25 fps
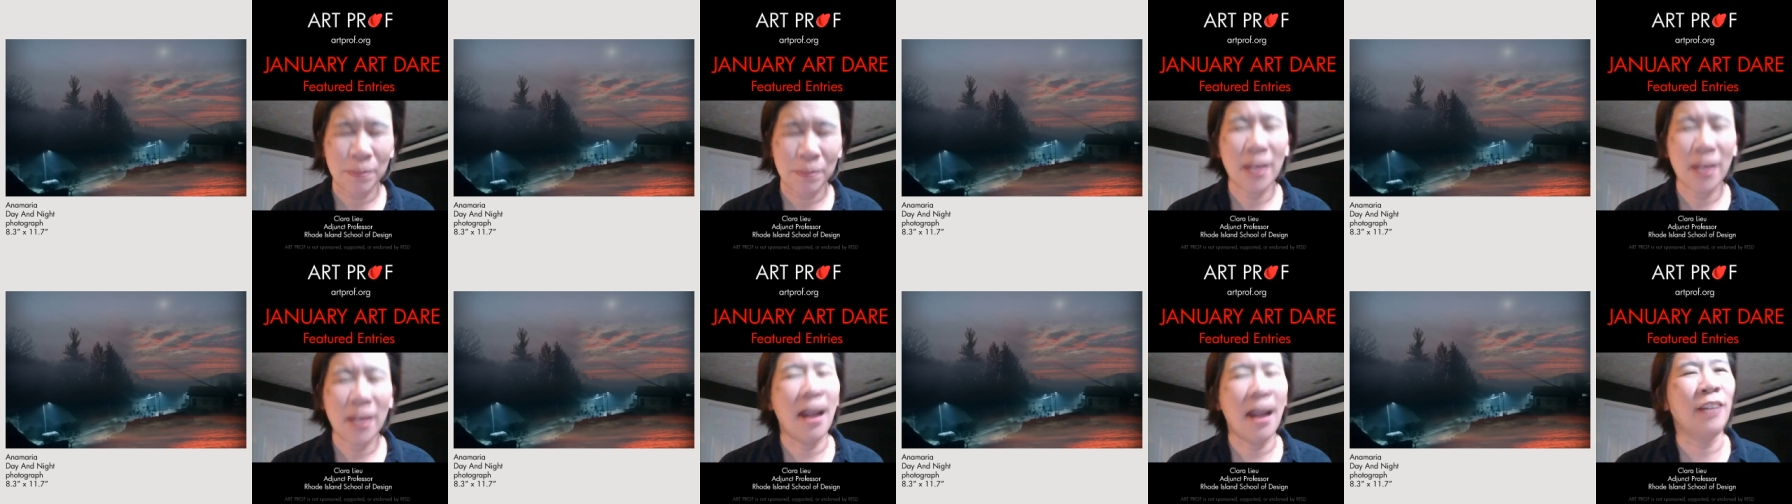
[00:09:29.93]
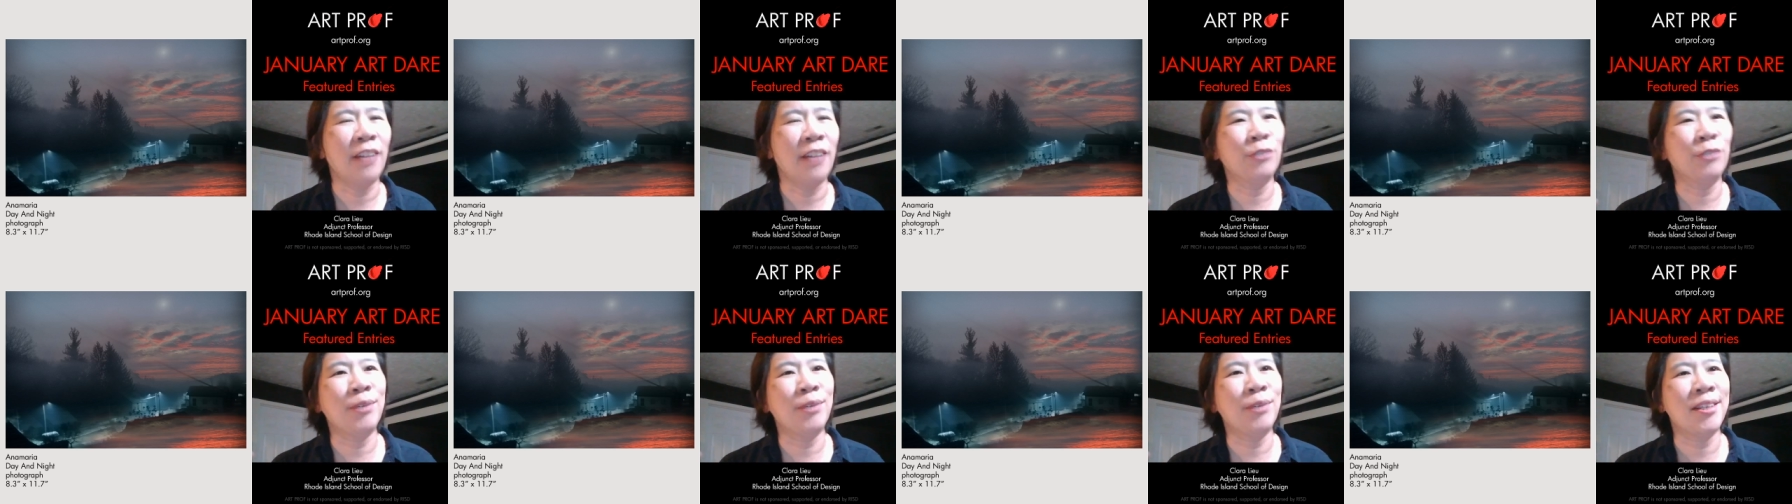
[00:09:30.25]

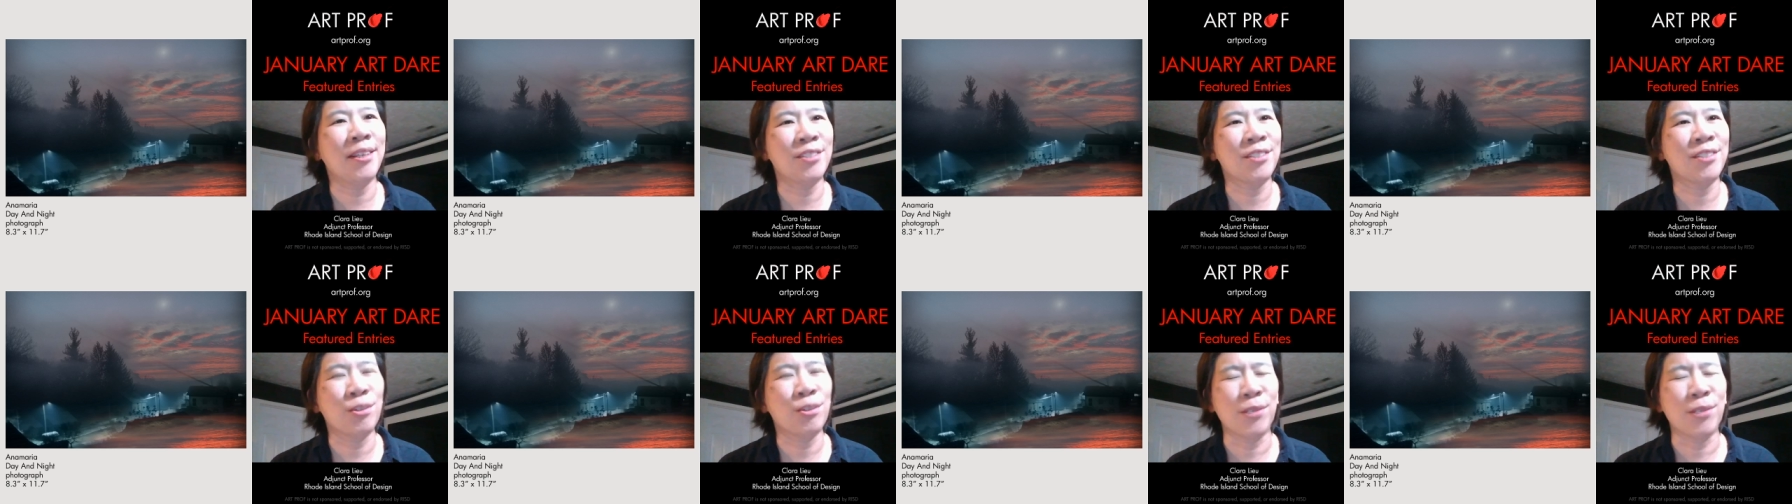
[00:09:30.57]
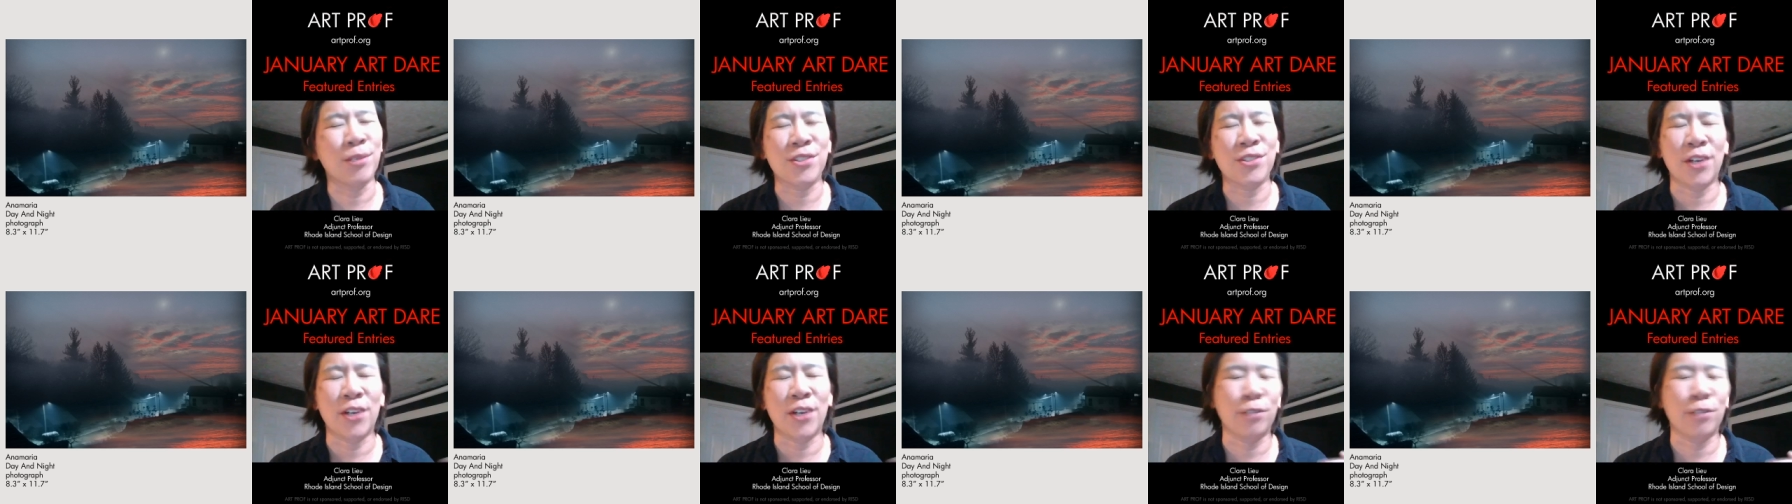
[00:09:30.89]
Eloise, who
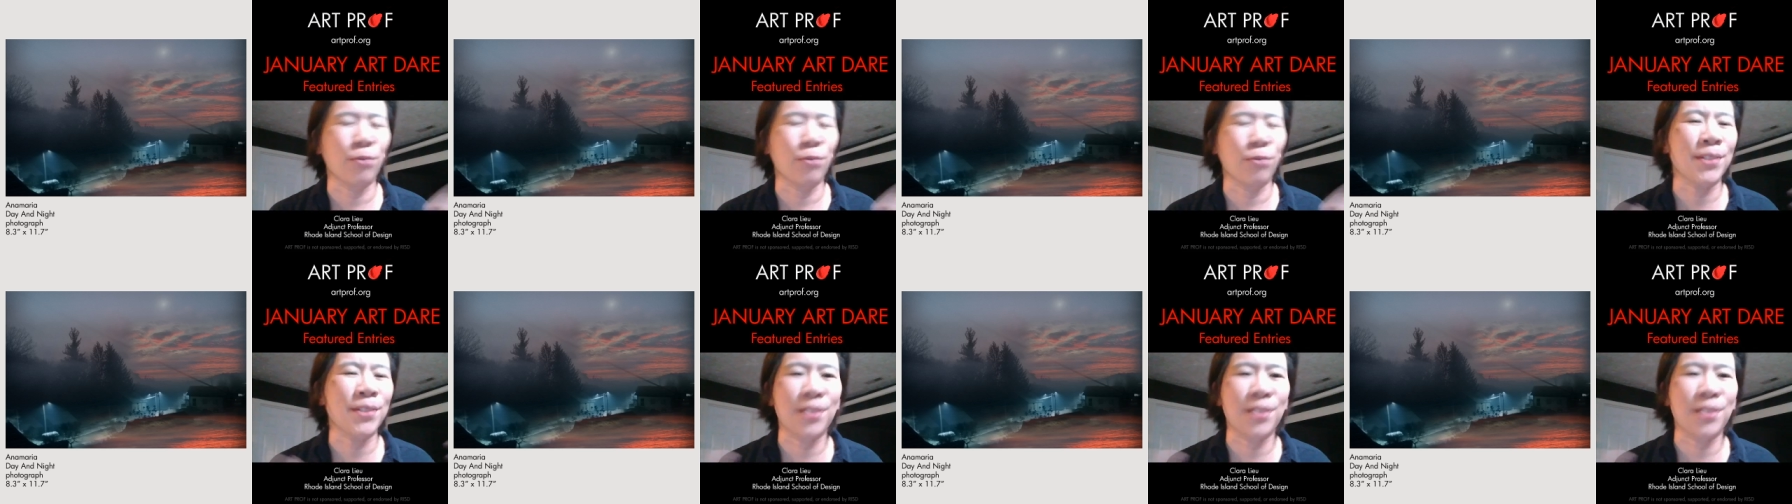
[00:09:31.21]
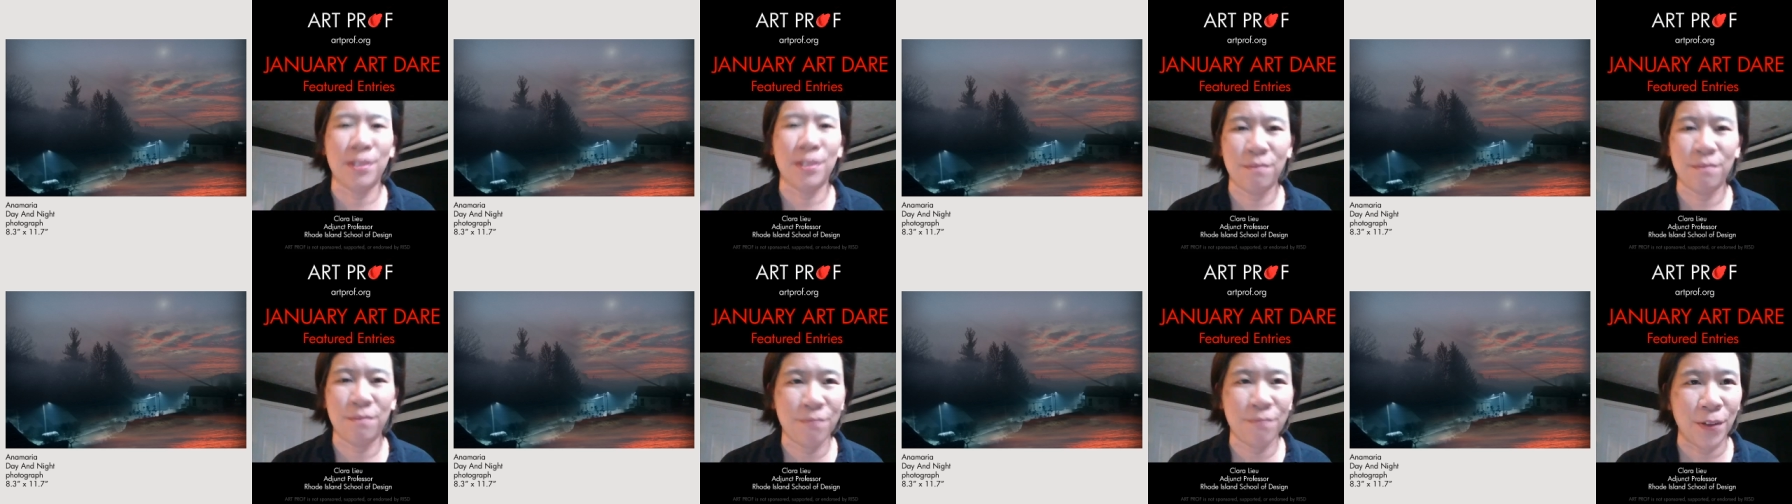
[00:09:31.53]
is our
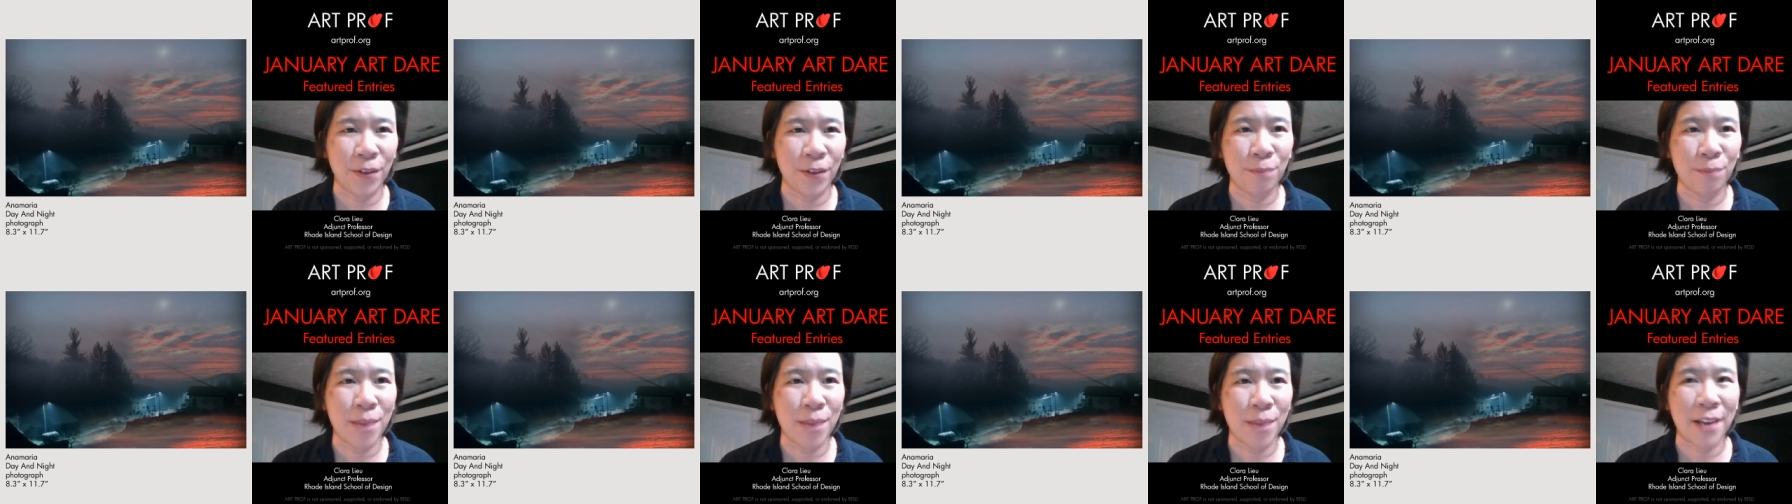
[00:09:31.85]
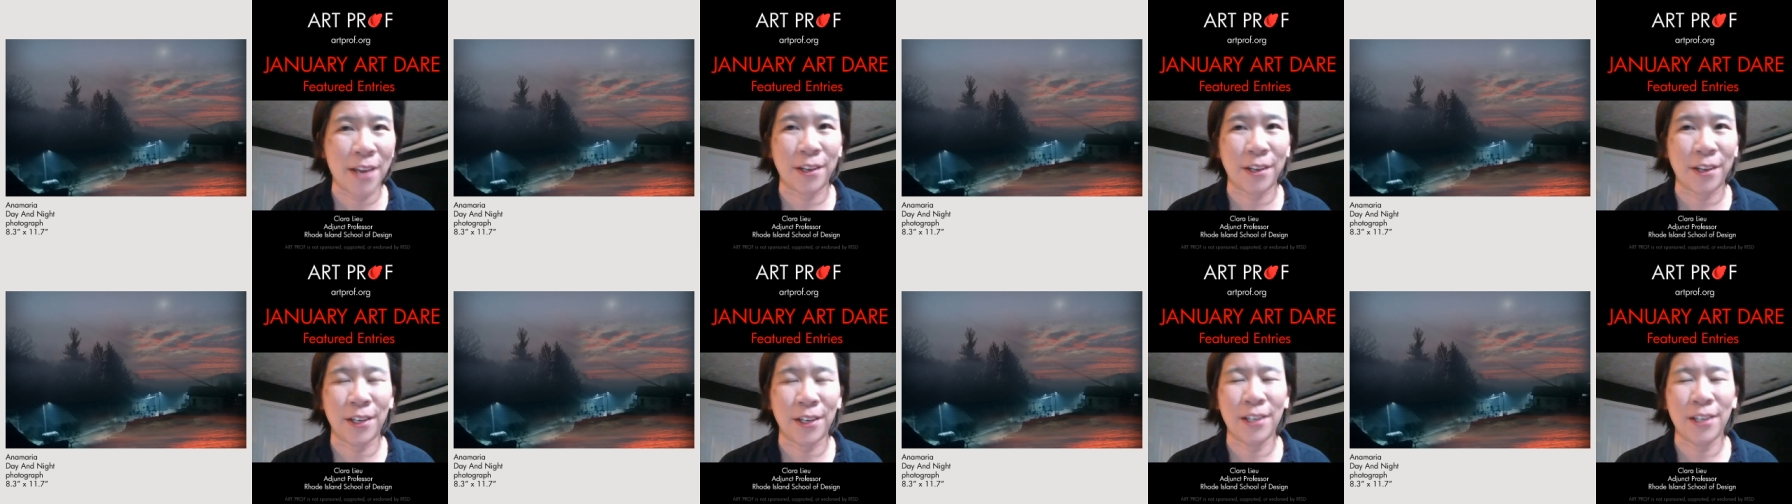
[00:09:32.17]
resident
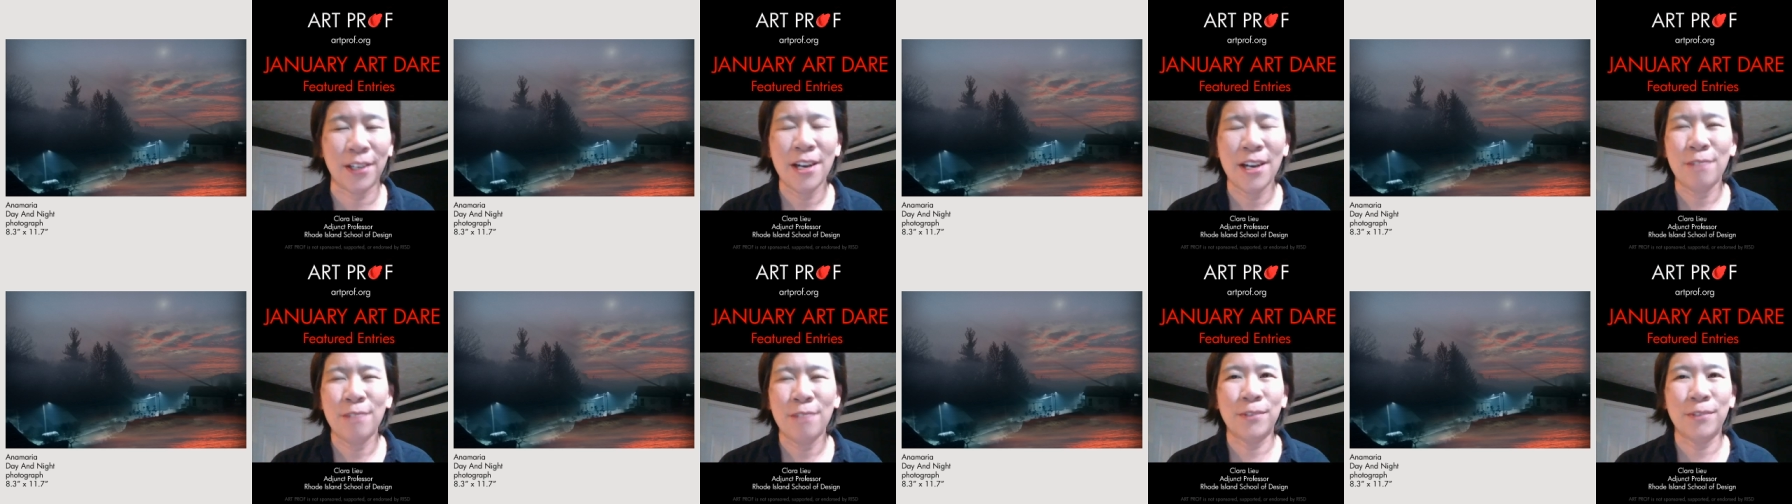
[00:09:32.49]
filmmaker,